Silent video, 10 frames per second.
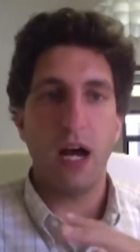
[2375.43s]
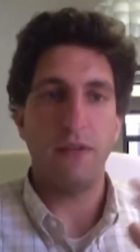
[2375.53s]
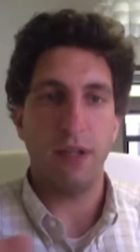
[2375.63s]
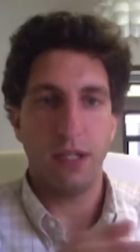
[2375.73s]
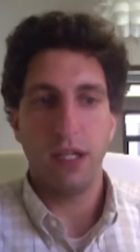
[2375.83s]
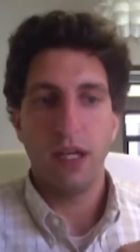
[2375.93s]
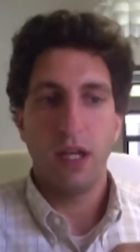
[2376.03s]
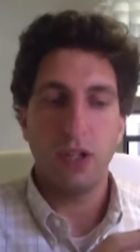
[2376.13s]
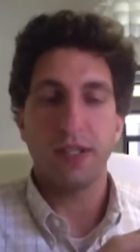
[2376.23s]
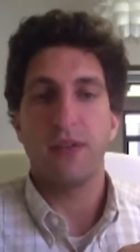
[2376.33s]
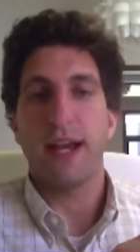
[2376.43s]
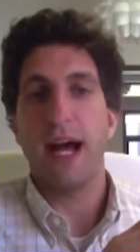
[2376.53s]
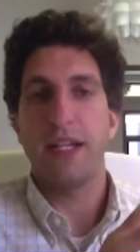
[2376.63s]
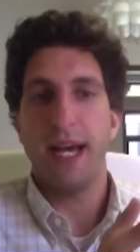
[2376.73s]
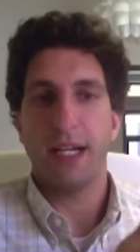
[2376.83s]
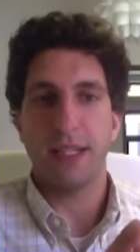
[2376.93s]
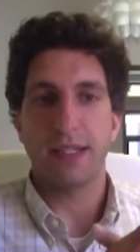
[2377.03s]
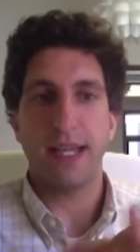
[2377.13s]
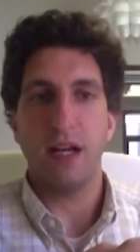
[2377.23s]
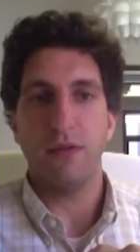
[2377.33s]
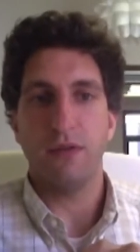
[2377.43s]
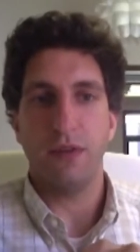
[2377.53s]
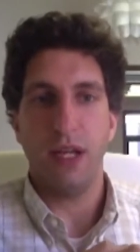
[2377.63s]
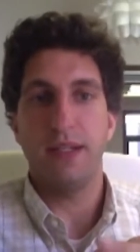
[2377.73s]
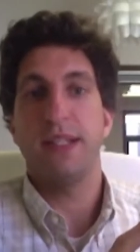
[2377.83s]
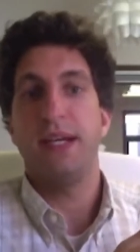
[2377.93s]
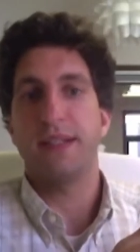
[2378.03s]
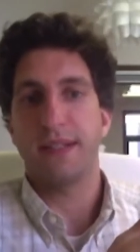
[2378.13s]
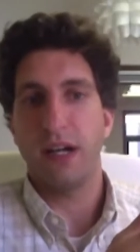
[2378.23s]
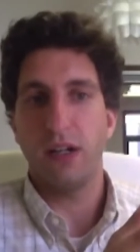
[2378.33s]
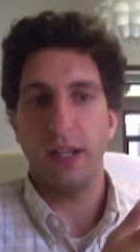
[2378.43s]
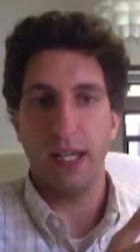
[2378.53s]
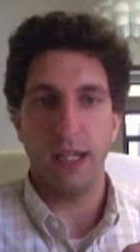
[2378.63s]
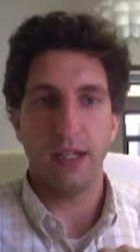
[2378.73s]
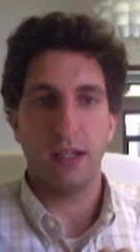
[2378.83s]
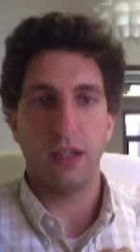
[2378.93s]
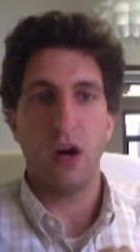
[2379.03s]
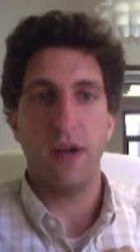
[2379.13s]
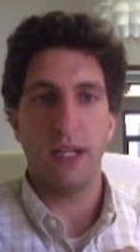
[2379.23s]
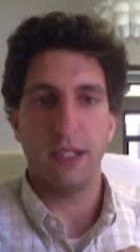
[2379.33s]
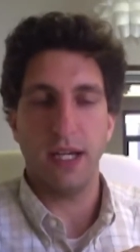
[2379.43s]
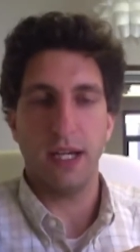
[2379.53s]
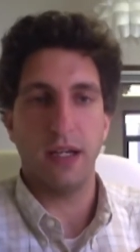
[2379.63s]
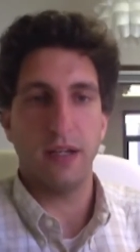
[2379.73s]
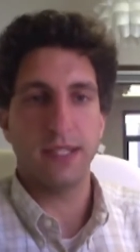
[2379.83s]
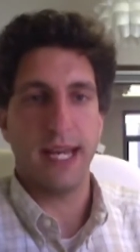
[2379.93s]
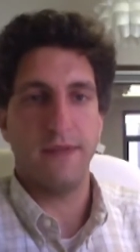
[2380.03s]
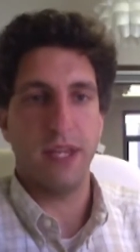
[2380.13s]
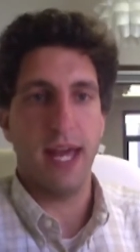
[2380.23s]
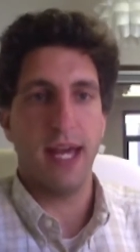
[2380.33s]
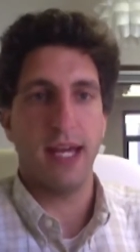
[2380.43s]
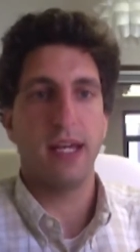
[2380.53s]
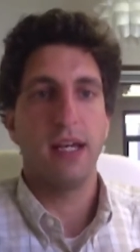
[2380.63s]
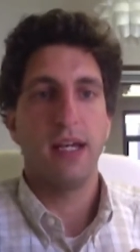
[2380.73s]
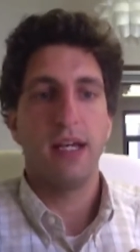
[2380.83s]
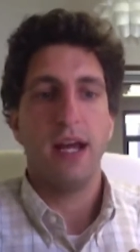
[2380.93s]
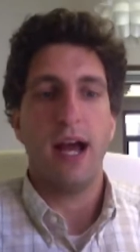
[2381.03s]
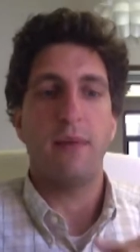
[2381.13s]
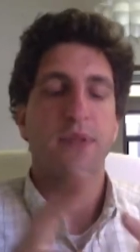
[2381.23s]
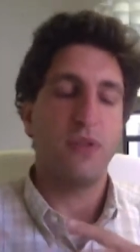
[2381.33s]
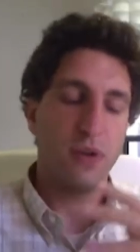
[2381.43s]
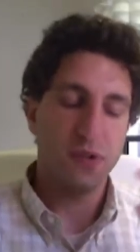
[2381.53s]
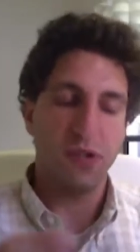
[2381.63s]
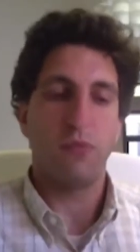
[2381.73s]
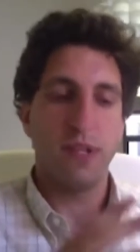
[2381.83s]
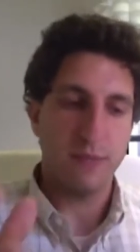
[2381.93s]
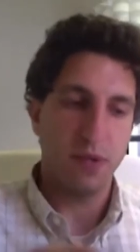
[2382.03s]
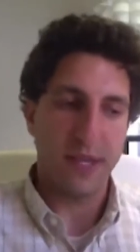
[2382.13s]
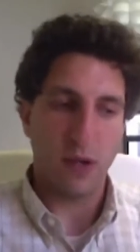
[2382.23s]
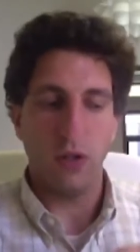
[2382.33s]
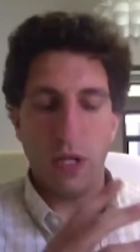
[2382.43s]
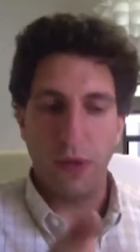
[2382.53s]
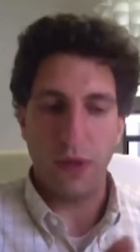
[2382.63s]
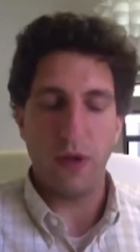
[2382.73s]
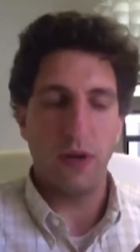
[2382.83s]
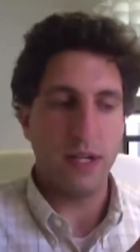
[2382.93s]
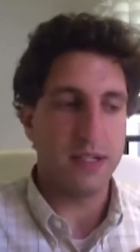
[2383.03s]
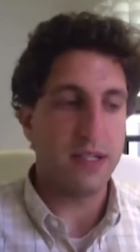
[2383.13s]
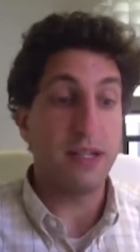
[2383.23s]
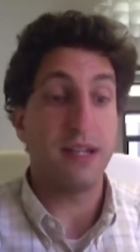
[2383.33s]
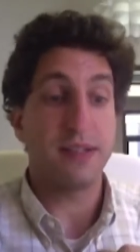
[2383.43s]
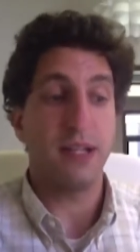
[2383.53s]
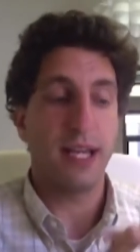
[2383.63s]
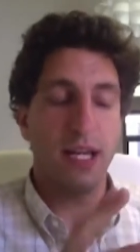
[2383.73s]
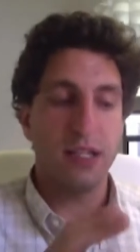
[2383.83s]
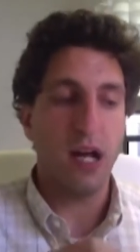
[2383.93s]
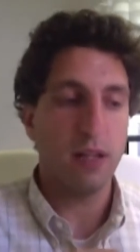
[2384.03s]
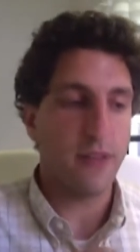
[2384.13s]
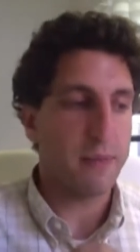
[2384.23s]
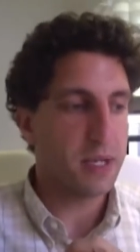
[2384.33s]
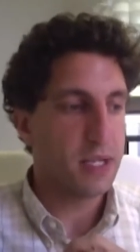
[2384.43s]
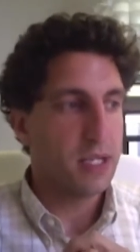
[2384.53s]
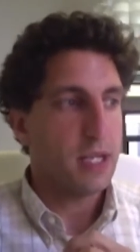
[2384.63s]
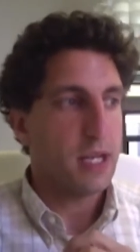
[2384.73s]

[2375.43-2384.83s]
Like, often just the contact itself isn't necessarily going to save the day. So there are certain principles that go along with it. We don't need to necessarily get into all of them.